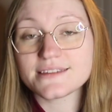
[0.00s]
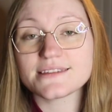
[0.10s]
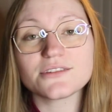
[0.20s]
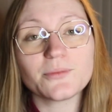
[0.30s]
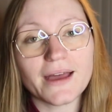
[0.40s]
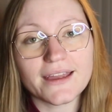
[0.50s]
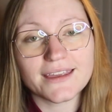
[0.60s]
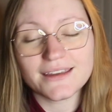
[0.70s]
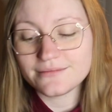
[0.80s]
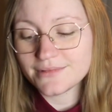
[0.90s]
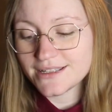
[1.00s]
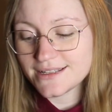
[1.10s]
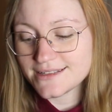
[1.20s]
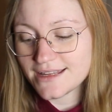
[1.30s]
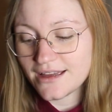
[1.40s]
This is a new packet
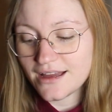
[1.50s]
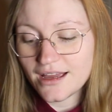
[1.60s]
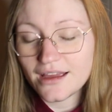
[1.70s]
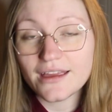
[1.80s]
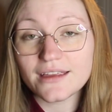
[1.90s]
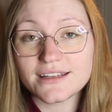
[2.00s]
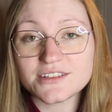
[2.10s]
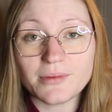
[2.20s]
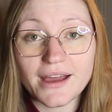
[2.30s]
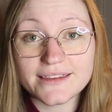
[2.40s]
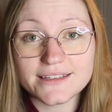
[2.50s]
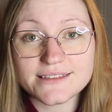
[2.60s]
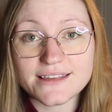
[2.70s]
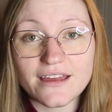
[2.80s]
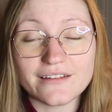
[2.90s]
because I need to buy
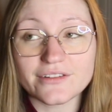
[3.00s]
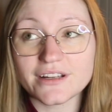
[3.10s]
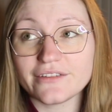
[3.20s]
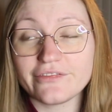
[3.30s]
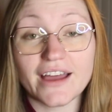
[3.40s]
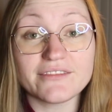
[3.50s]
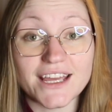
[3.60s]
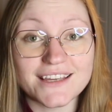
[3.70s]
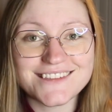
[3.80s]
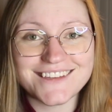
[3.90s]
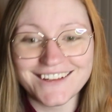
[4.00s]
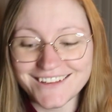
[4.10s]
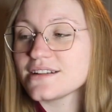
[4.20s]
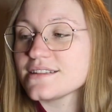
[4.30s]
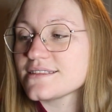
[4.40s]
these every 5 days
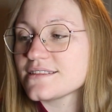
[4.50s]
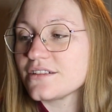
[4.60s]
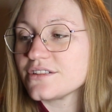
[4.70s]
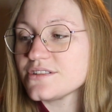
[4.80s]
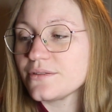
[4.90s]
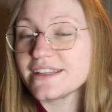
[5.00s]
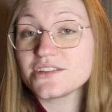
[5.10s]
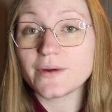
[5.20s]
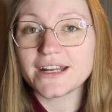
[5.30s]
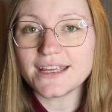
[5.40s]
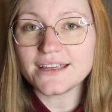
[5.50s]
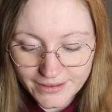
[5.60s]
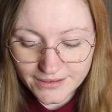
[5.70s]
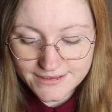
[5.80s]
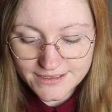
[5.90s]
because there's only 20
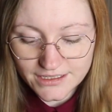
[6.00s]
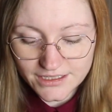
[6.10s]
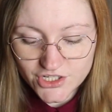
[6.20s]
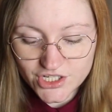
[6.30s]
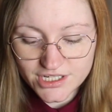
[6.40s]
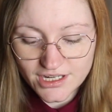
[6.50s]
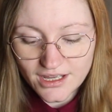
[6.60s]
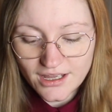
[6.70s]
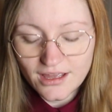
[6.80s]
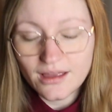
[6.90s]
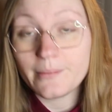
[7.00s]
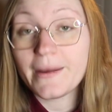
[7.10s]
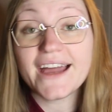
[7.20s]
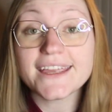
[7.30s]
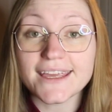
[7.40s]
pills in each
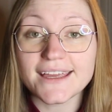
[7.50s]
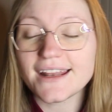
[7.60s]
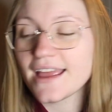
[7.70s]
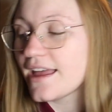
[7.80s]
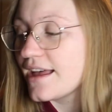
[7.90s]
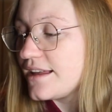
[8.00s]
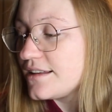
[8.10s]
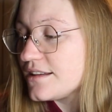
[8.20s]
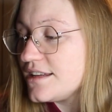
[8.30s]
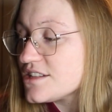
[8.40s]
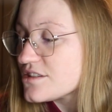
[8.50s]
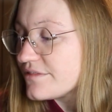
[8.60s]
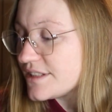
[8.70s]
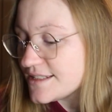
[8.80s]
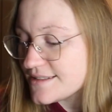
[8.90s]
packet, and each
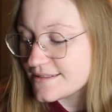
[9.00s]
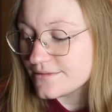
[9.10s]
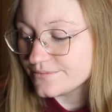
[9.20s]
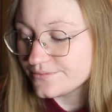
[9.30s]
of these,